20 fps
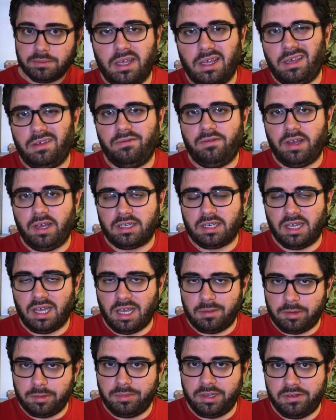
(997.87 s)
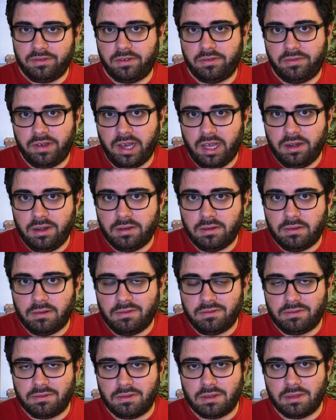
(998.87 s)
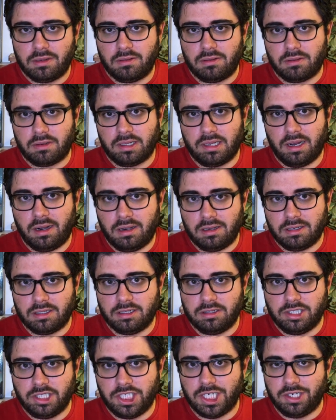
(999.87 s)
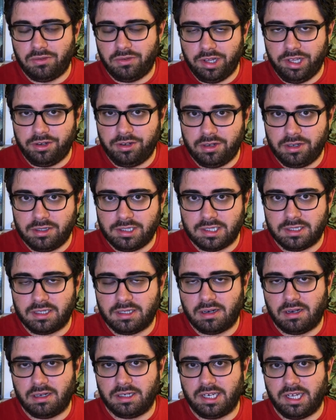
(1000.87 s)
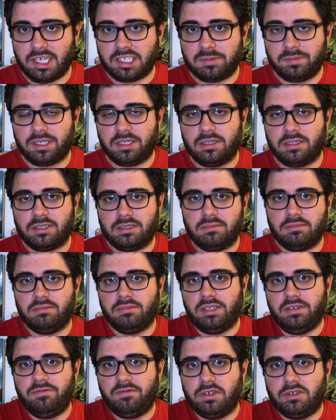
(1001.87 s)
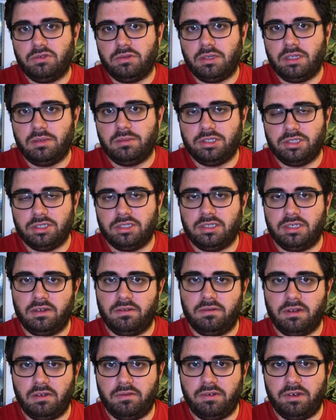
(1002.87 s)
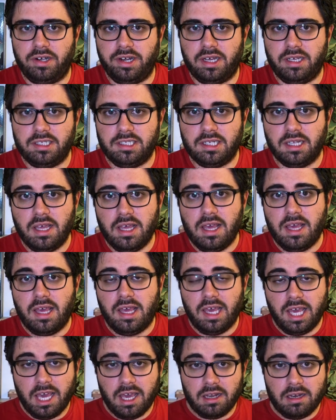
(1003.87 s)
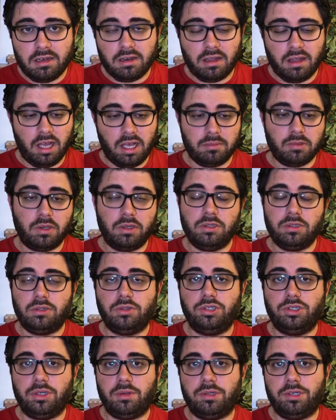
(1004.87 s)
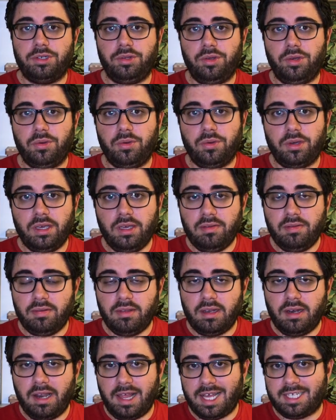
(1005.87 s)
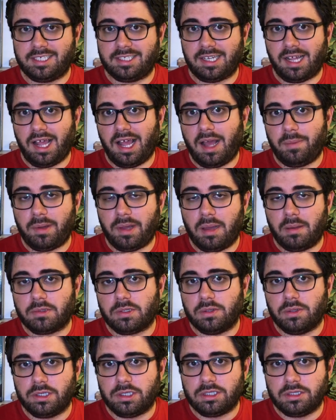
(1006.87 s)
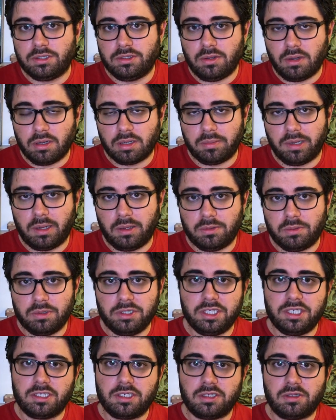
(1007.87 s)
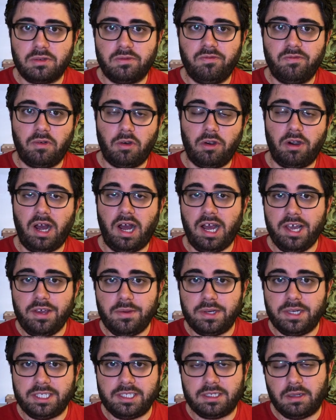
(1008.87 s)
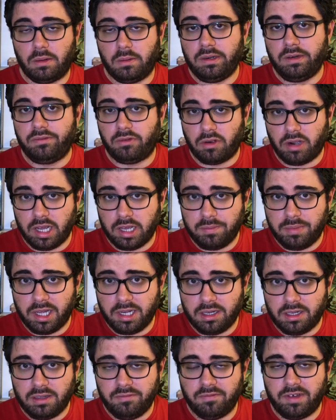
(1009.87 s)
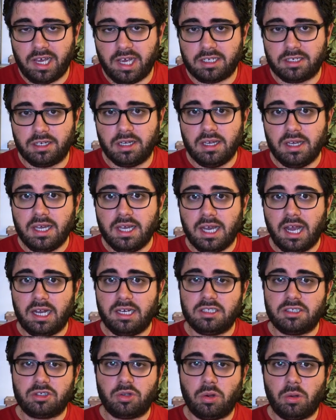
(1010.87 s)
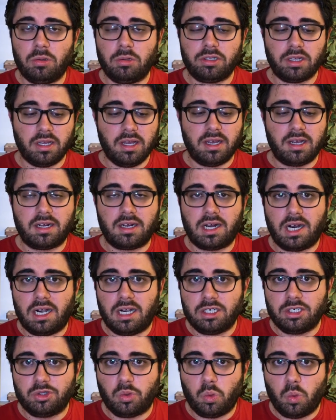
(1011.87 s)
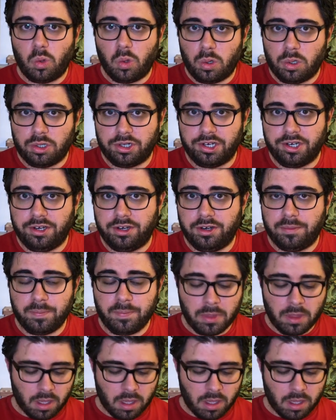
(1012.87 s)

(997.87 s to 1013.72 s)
In fact, I'm a bit of a fan of card generators and card decks because the visual images are, are very nice. And I'm going to show it to you in the last app I'm going to talk about, which is for iOS, only for iPad, in fact, and it's called Card Warden.